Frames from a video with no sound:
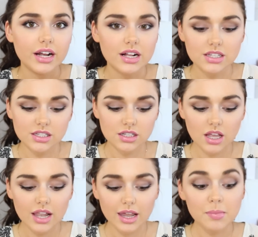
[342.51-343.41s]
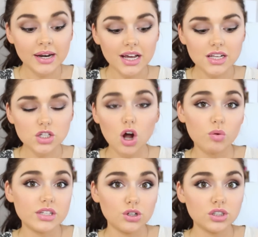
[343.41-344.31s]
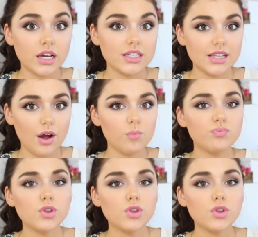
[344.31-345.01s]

nails like my nails always look nice now